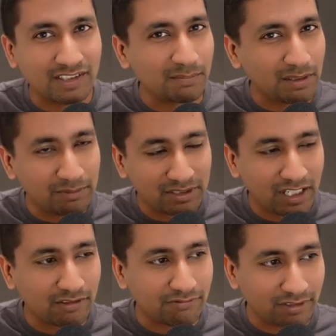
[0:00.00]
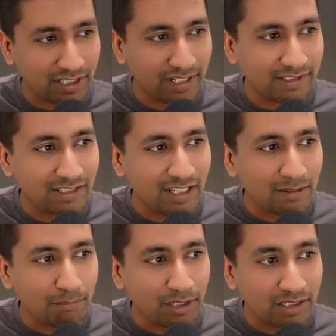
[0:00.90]
and people kind of forget it.
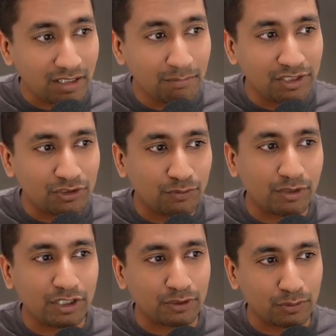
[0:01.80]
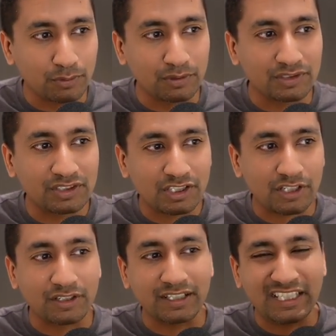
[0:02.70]
But image to video tools
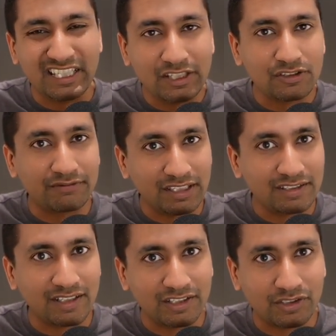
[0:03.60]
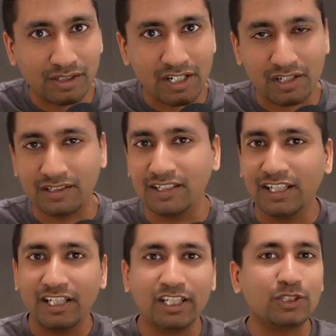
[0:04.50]
turn each of these illustrations
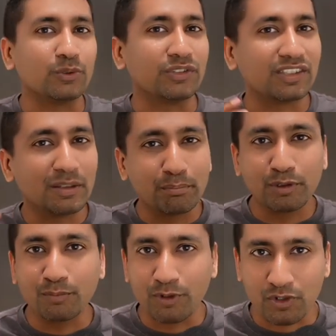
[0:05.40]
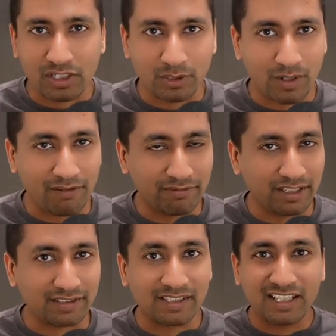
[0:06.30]
into simple motion
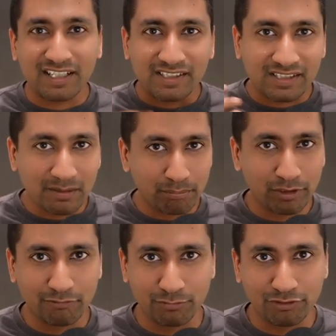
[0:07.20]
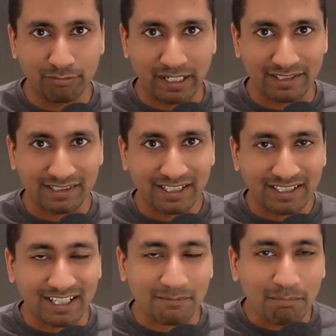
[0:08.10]
graphics, simple movements
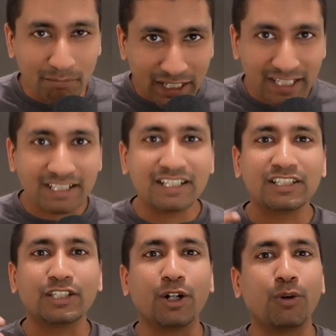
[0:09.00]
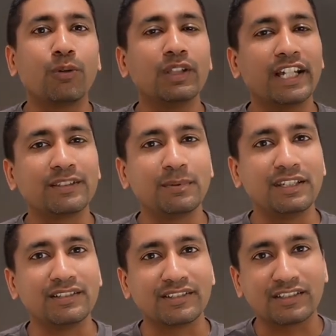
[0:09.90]
that make the whole
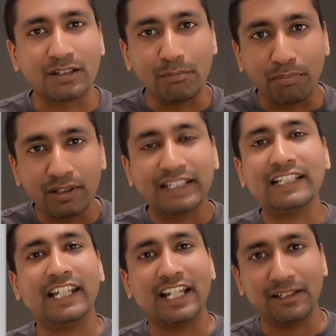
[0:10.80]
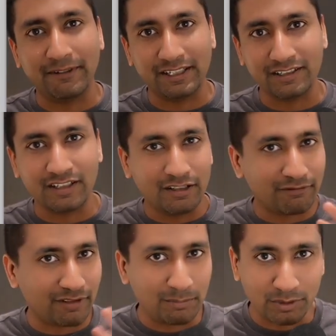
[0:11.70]
experience completely elevated
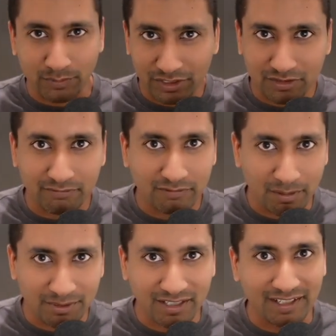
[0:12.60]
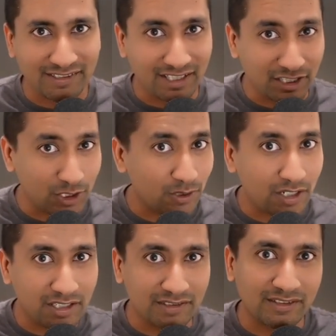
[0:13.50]
from the rest of the websites that your
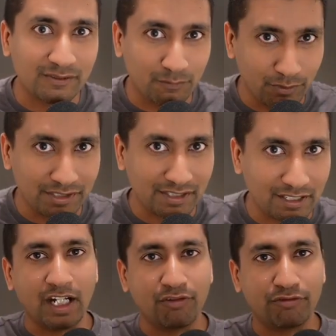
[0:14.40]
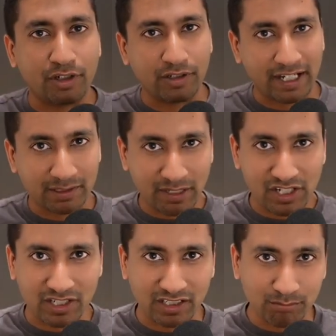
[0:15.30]
audience visit. Now, for
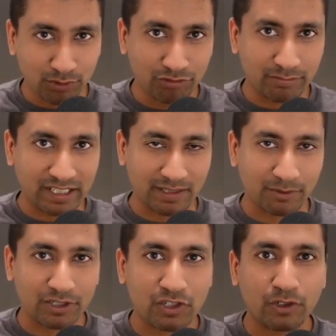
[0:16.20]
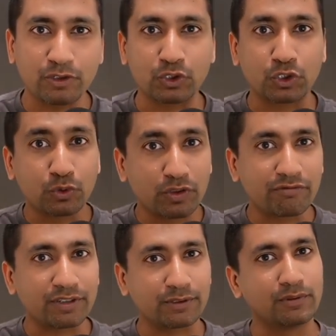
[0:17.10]
animation and movement, I'm going to show you two
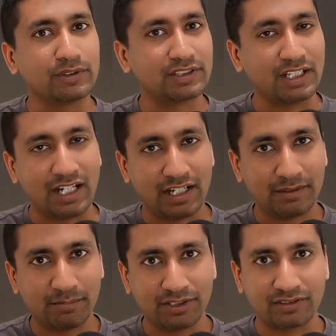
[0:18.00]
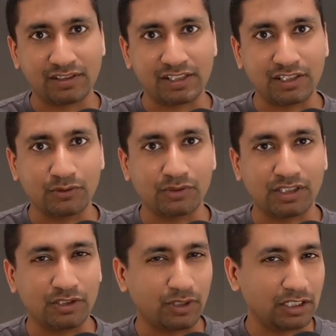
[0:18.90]
different tools that I personally use,
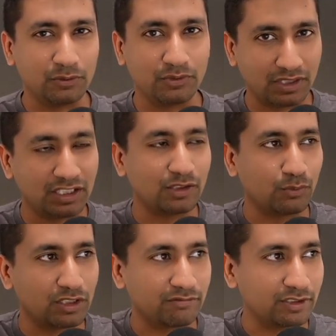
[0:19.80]
and you can use either one of